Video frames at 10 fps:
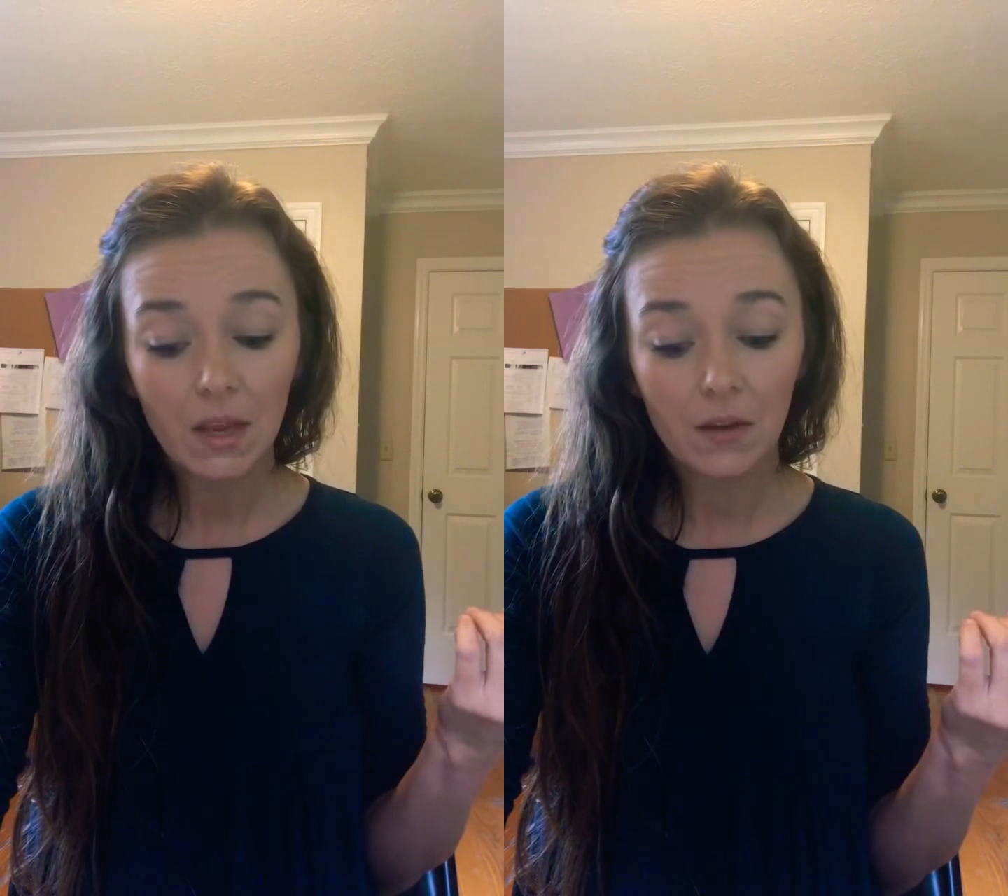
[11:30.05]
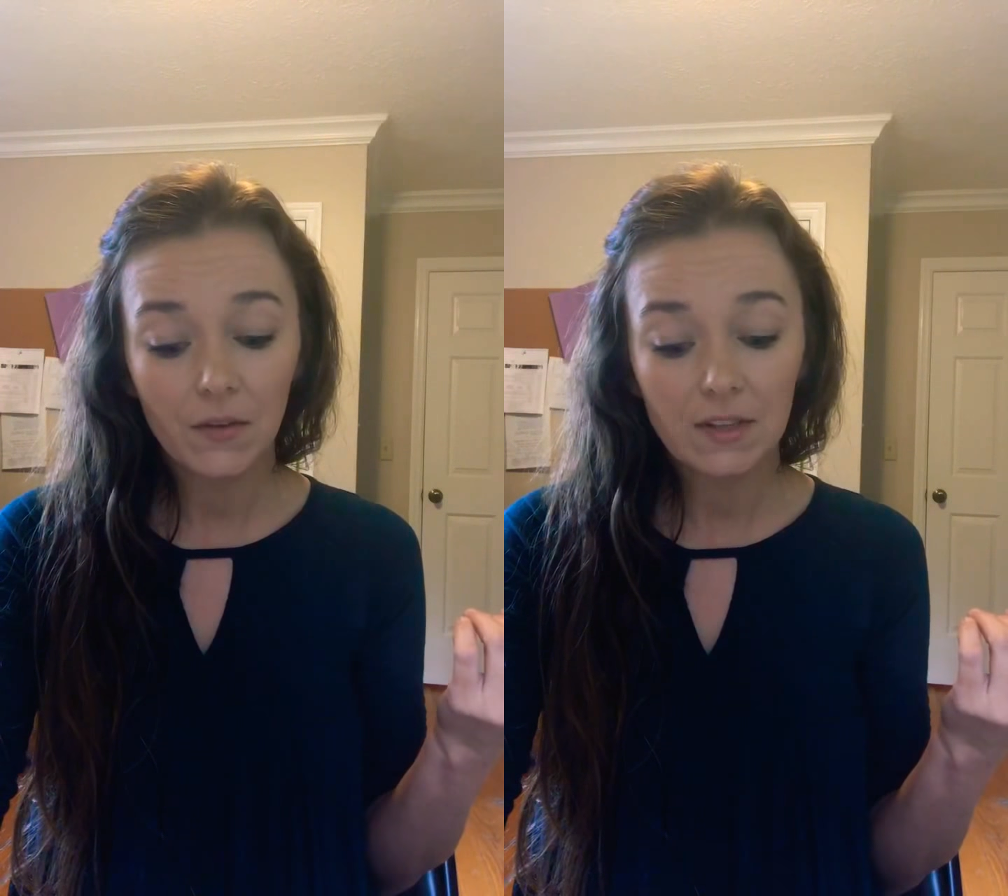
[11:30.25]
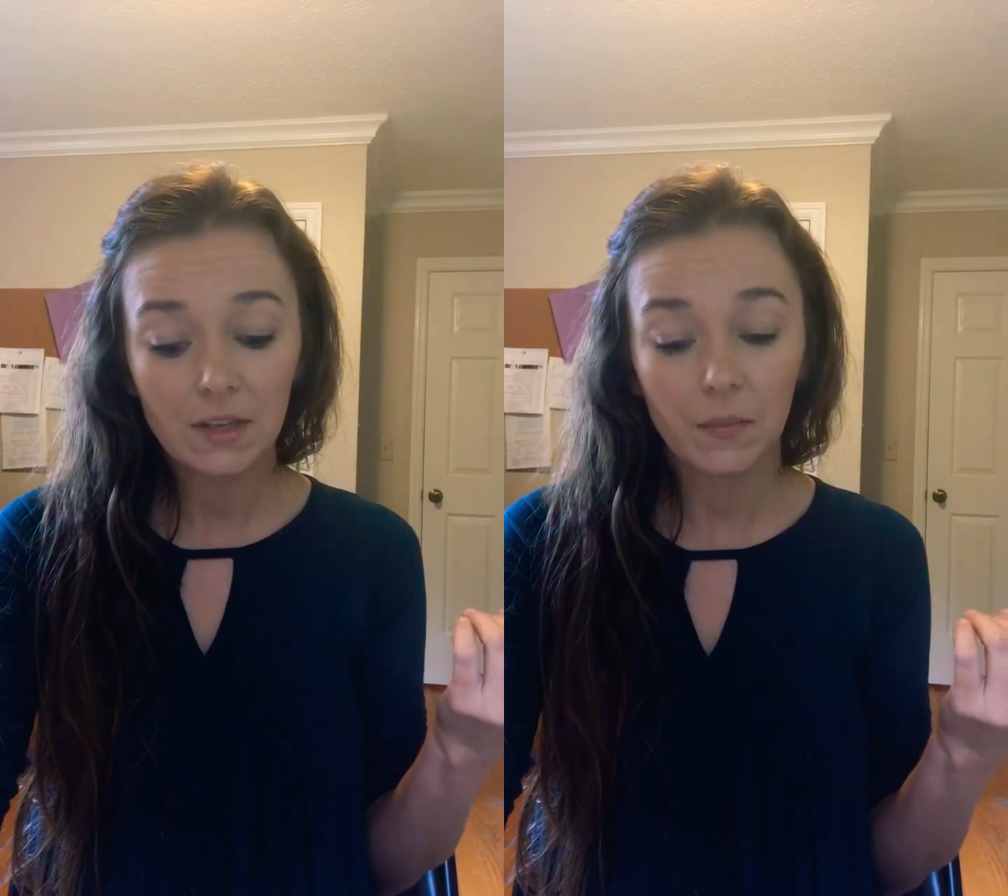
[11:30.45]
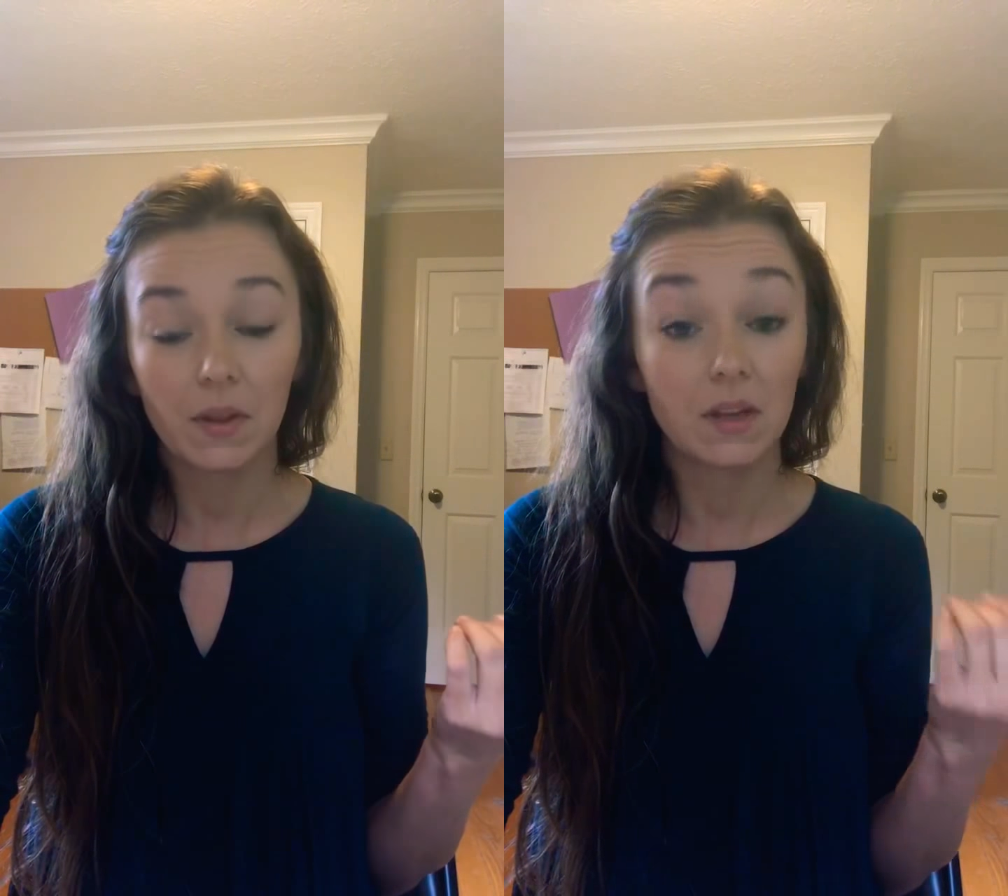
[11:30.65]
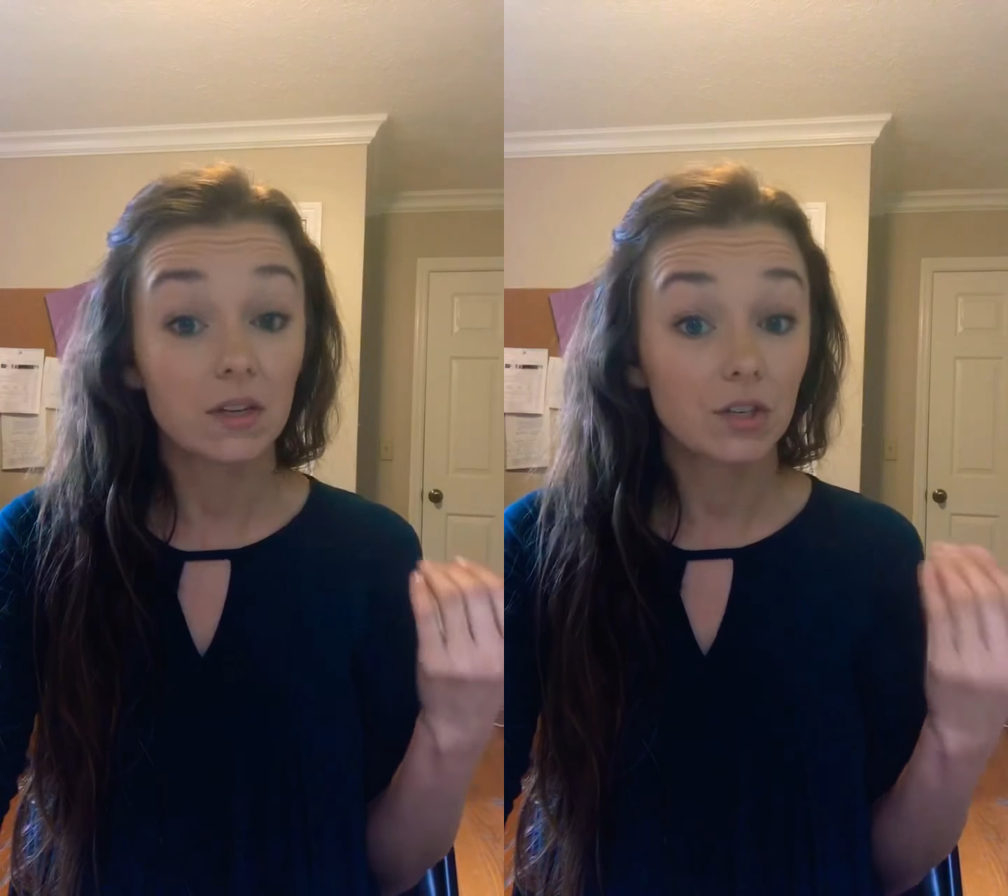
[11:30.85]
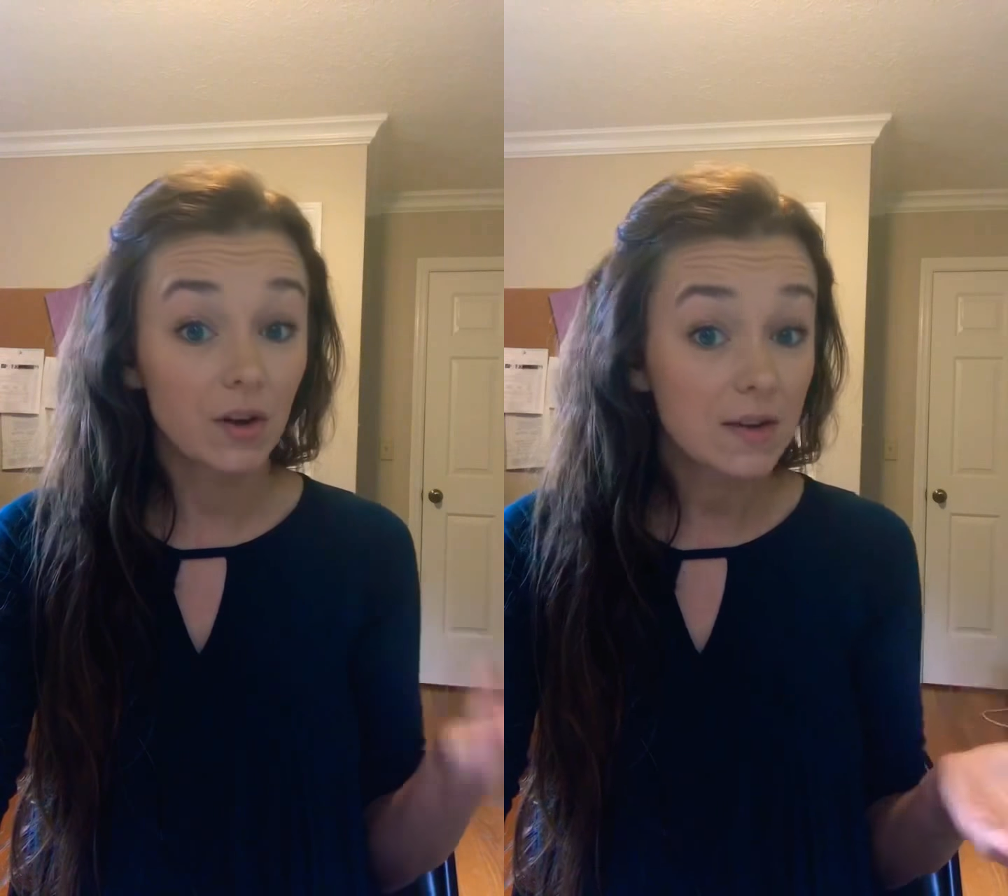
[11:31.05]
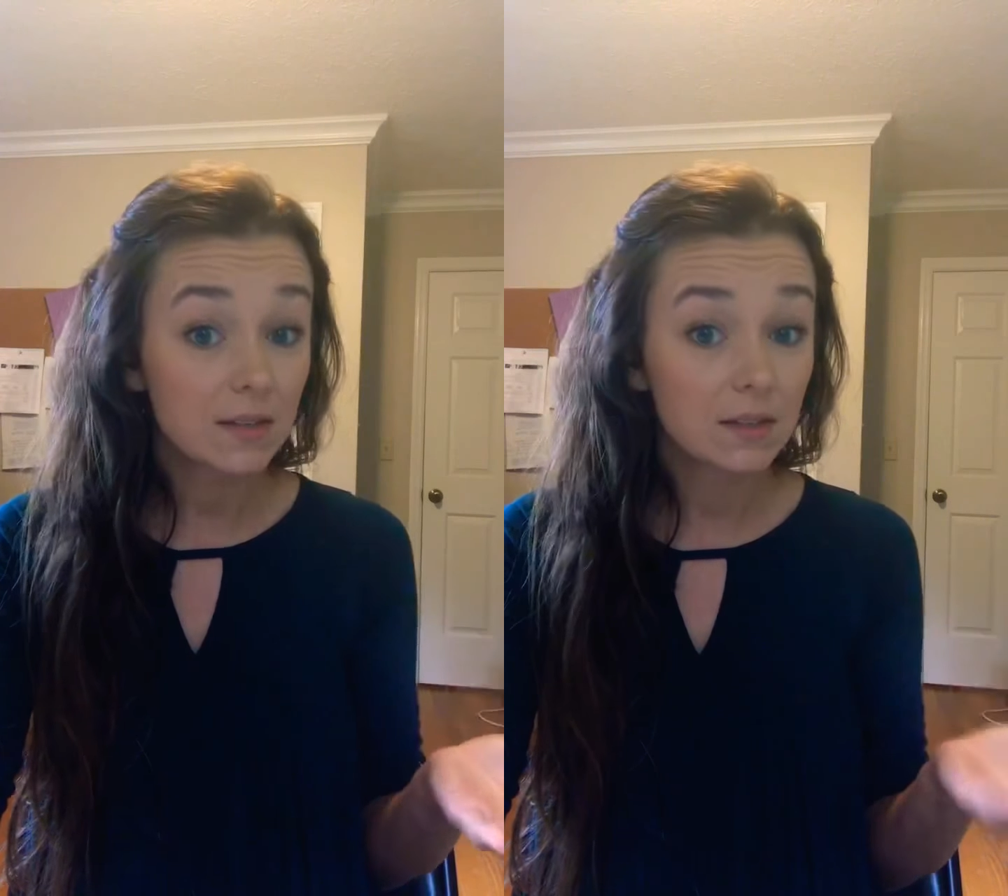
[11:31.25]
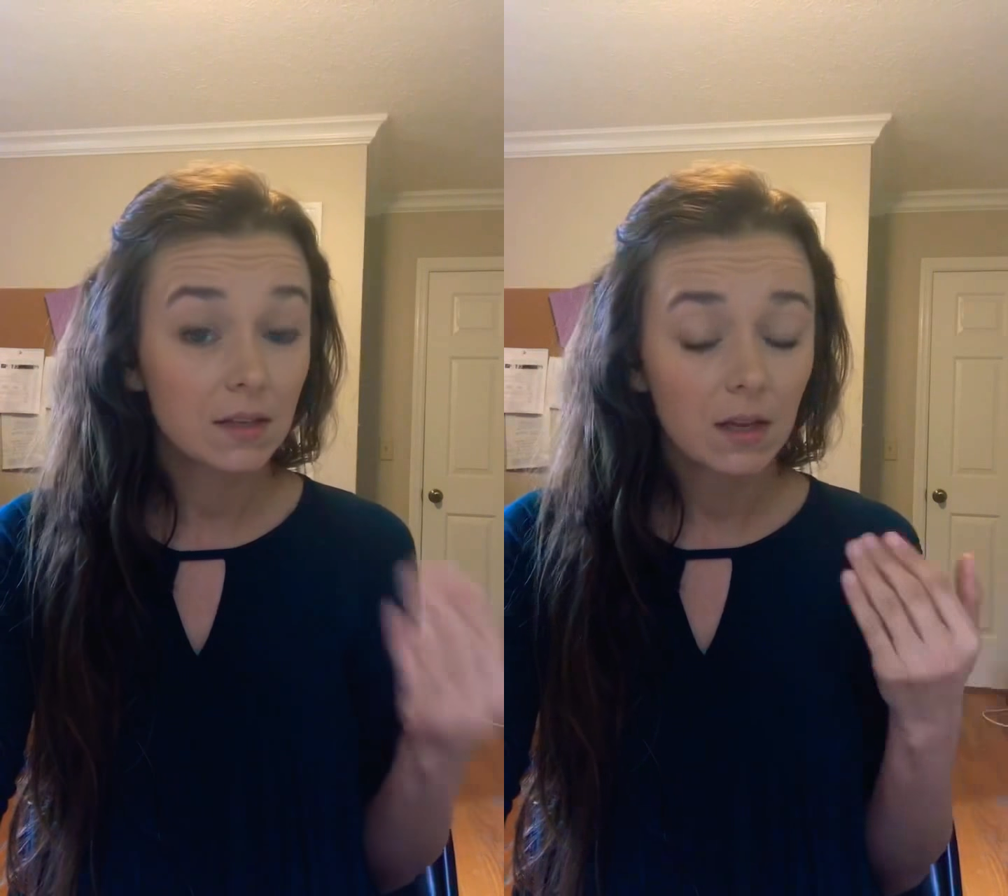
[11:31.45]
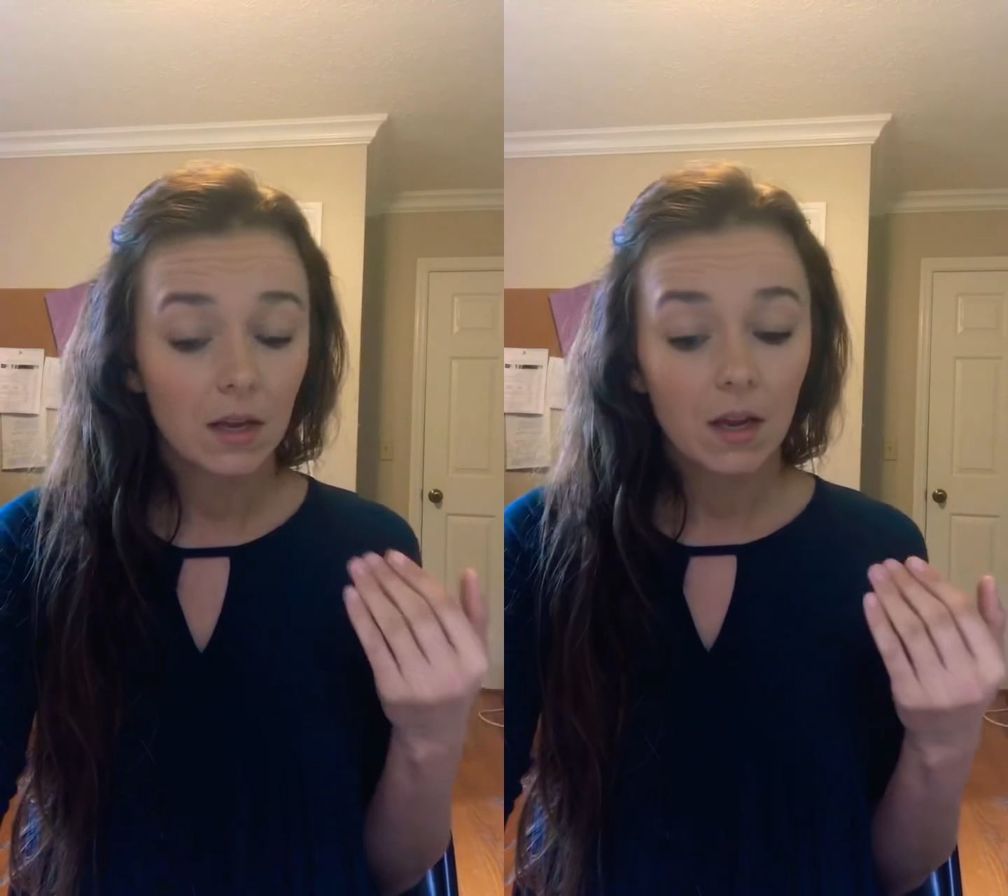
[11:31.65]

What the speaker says: If it's something like stress,